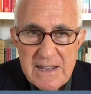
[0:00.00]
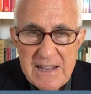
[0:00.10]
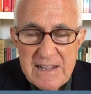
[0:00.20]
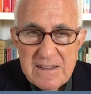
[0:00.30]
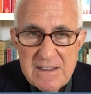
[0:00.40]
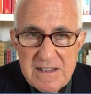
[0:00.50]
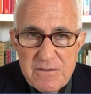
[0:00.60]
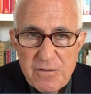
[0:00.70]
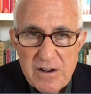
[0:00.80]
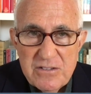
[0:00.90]
in the
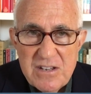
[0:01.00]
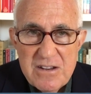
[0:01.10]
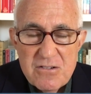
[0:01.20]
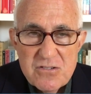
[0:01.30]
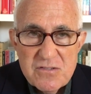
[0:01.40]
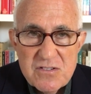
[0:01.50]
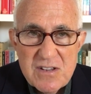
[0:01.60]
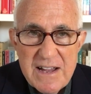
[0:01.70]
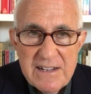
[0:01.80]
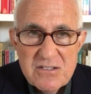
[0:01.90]
frontiers of
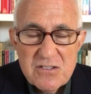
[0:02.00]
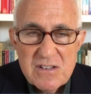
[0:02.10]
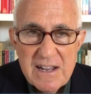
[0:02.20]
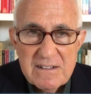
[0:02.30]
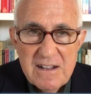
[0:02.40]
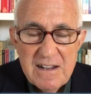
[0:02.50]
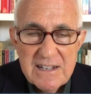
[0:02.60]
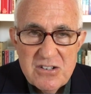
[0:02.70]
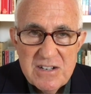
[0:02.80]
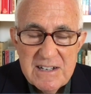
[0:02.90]
science and
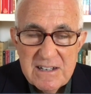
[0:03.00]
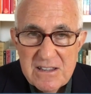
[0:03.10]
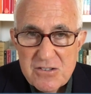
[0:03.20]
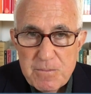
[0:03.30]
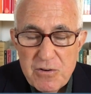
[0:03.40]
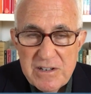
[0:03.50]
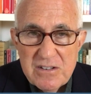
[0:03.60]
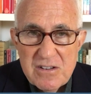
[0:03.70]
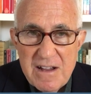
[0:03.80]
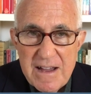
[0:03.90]
technology. And at this point
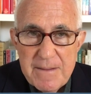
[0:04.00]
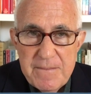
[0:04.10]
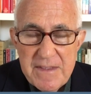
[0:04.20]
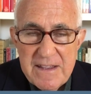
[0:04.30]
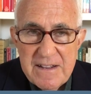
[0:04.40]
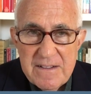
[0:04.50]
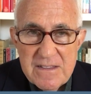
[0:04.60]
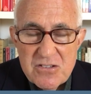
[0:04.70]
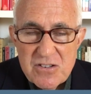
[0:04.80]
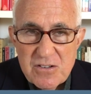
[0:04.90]
in time,
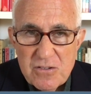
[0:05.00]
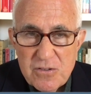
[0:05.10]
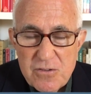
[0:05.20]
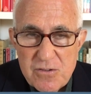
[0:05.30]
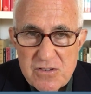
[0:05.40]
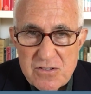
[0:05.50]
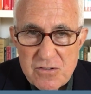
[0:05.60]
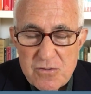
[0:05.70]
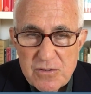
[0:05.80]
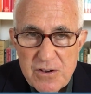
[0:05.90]
this includes
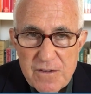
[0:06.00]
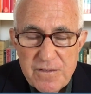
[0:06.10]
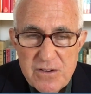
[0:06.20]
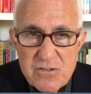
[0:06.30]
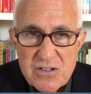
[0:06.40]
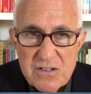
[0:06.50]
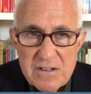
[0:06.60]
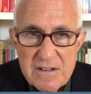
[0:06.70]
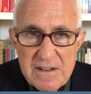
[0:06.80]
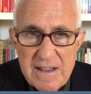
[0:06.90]
nuclear
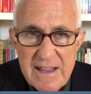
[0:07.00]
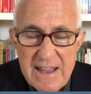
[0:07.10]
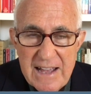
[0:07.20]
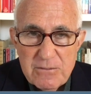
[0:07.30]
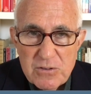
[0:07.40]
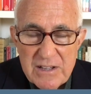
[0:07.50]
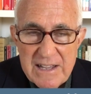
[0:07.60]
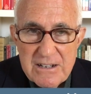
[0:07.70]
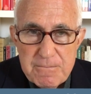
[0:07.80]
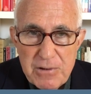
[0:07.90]
fusion and
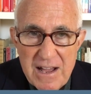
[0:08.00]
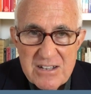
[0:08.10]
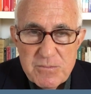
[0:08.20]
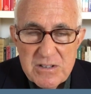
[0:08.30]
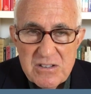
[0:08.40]
related plasma